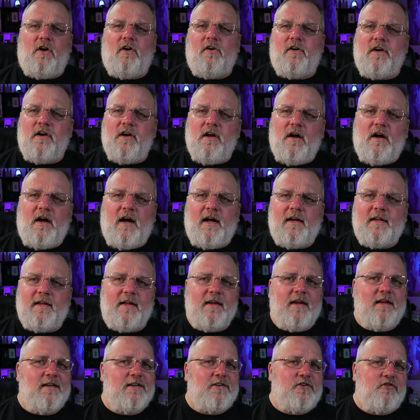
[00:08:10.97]
are not
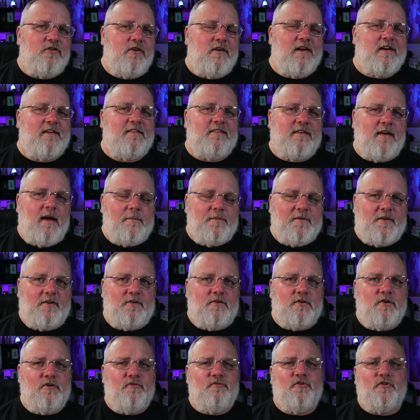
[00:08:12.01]
an electronic
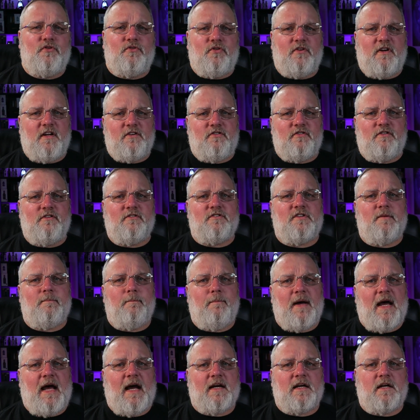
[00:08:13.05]
substitute for traditional
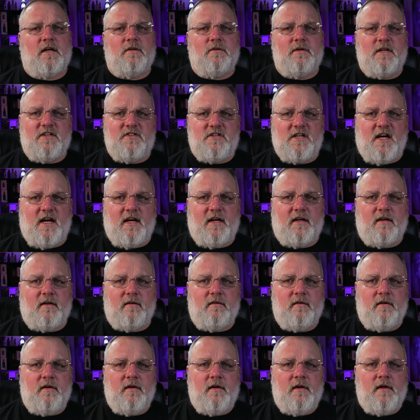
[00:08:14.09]
tobacco in China,